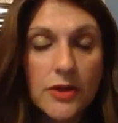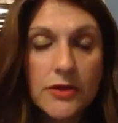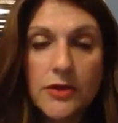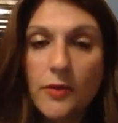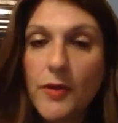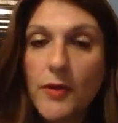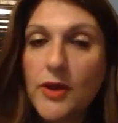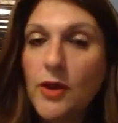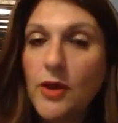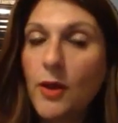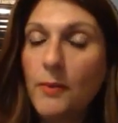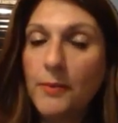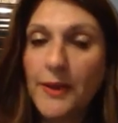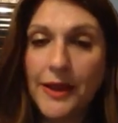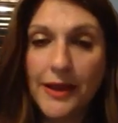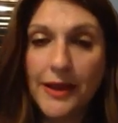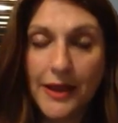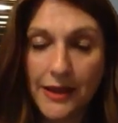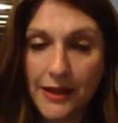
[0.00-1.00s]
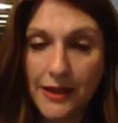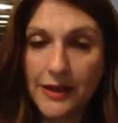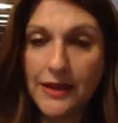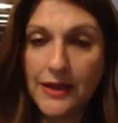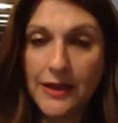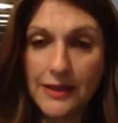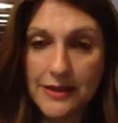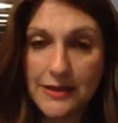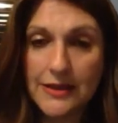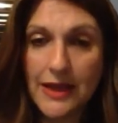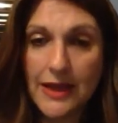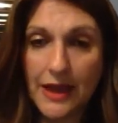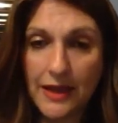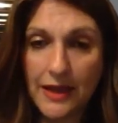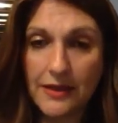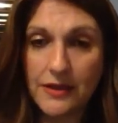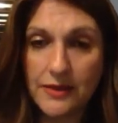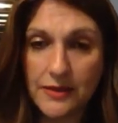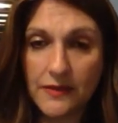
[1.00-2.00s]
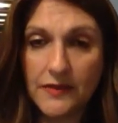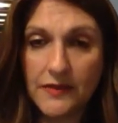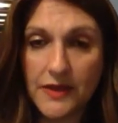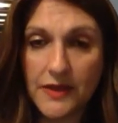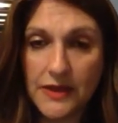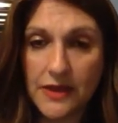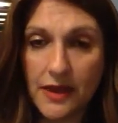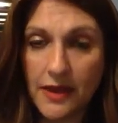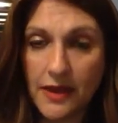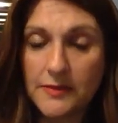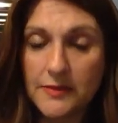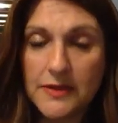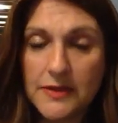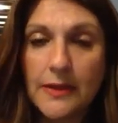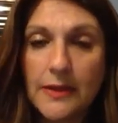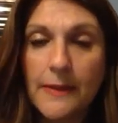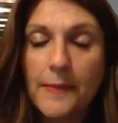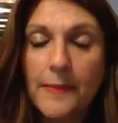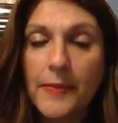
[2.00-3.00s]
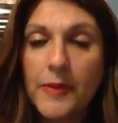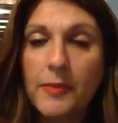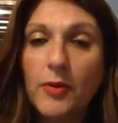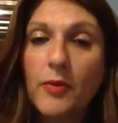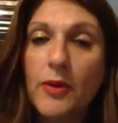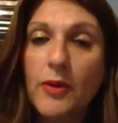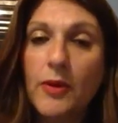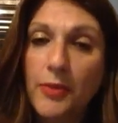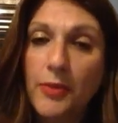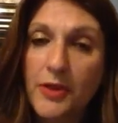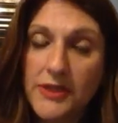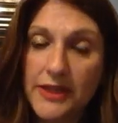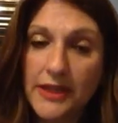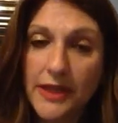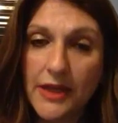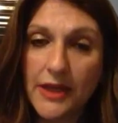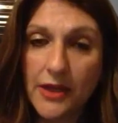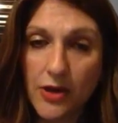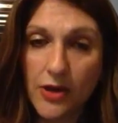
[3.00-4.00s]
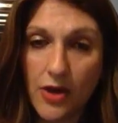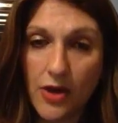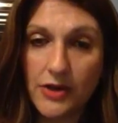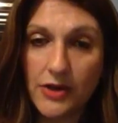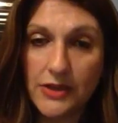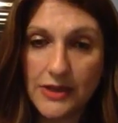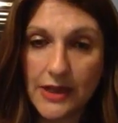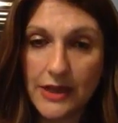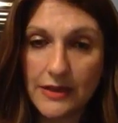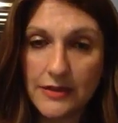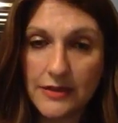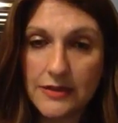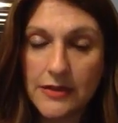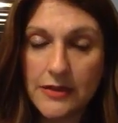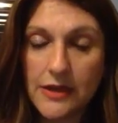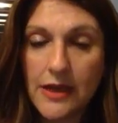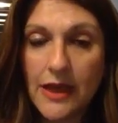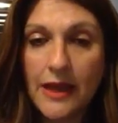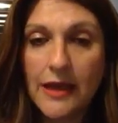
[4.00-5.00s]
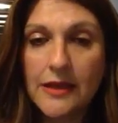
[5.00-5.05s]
So we're not belittling the sadness of the times, but we're putting it in context.